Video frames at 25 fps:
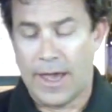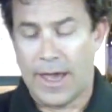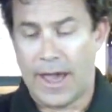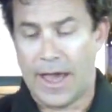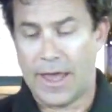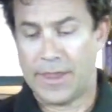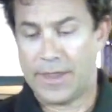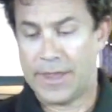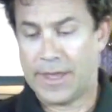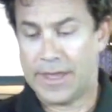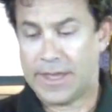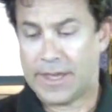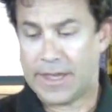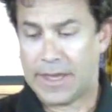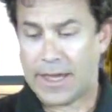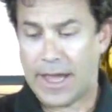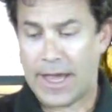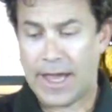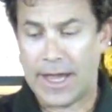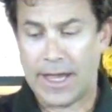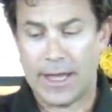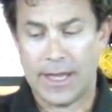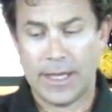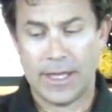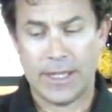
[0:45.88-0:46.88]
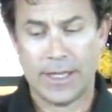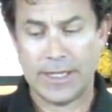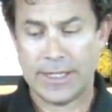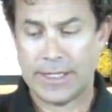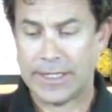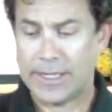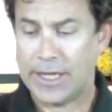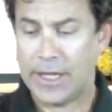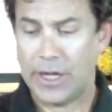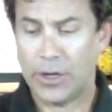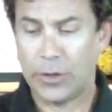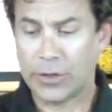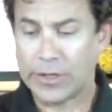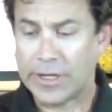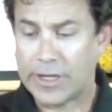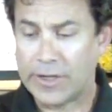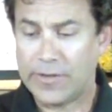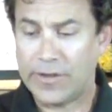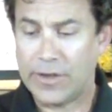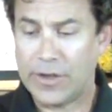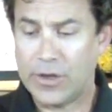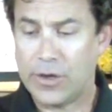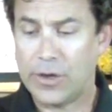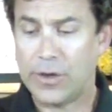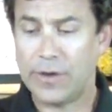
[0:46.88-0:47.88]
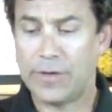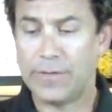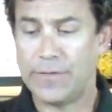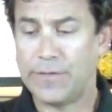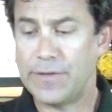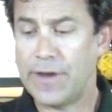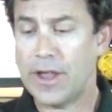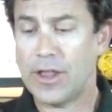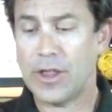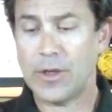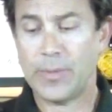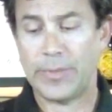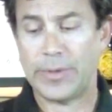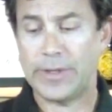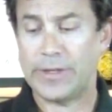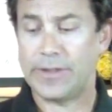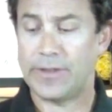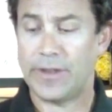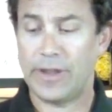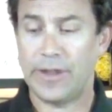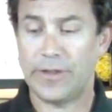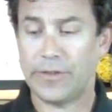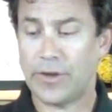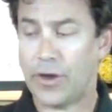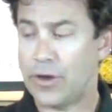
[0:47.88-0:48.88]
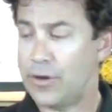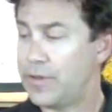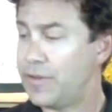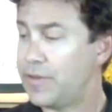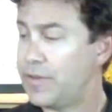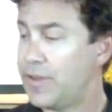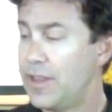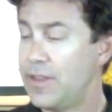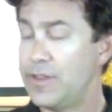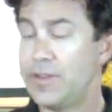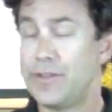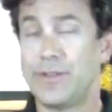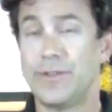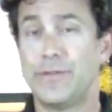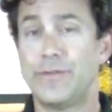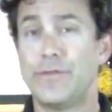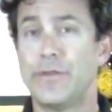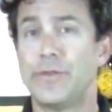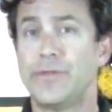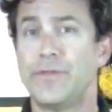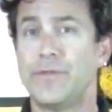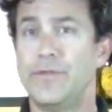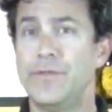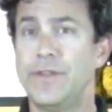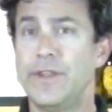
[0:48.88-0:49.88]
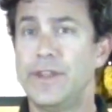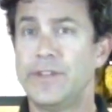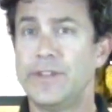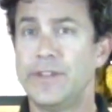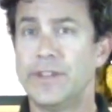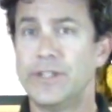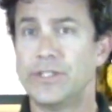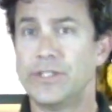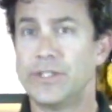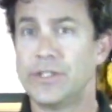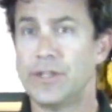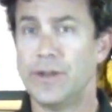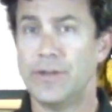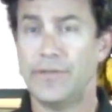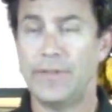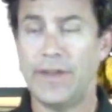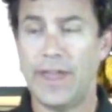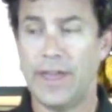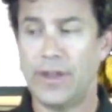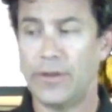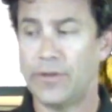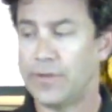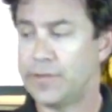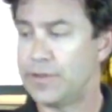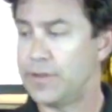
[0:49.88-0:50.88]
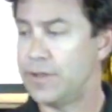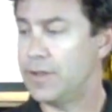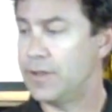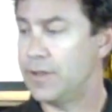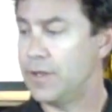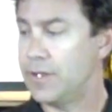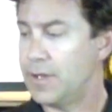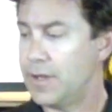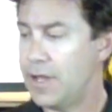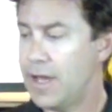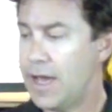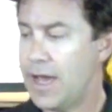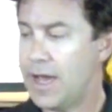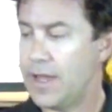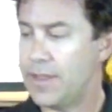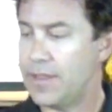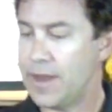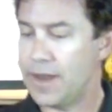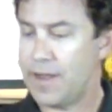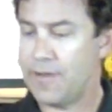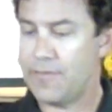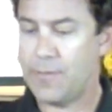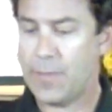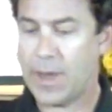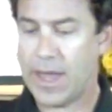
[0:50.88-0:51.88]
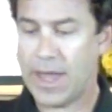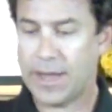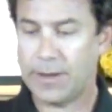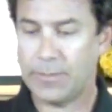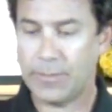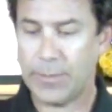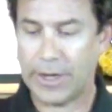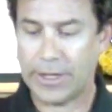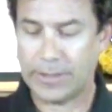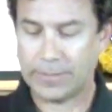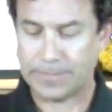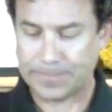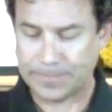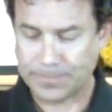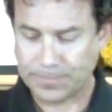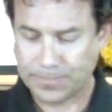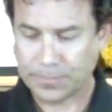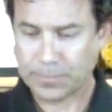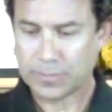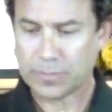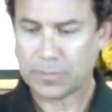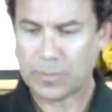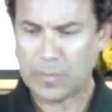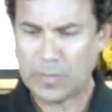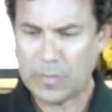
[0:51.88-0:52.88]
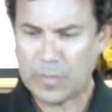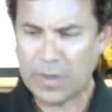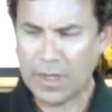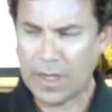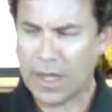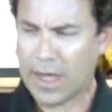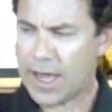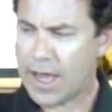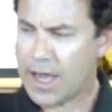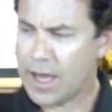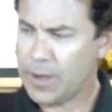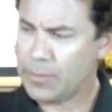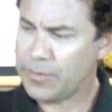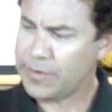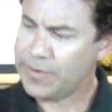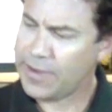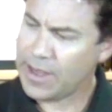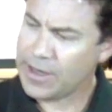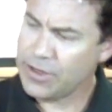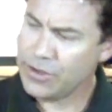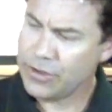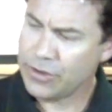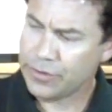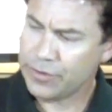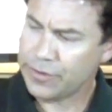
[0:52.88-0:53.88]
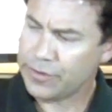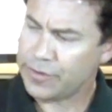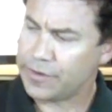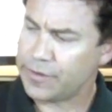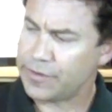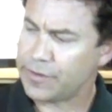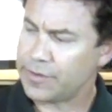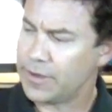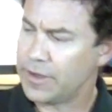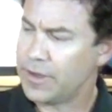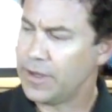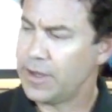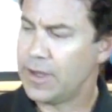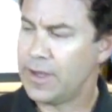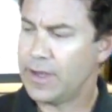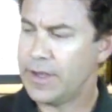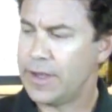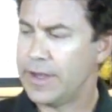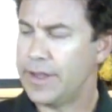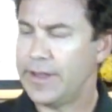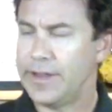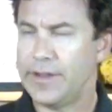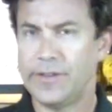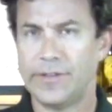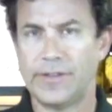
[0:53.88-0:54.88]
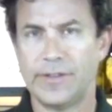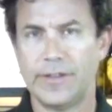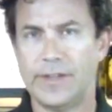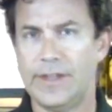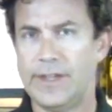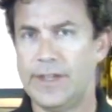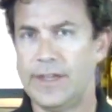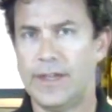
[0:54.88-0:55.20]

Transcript: I think it'll continue to develop. It's hard to say this is the first vintage of Andolsen that I've made, but 10 years is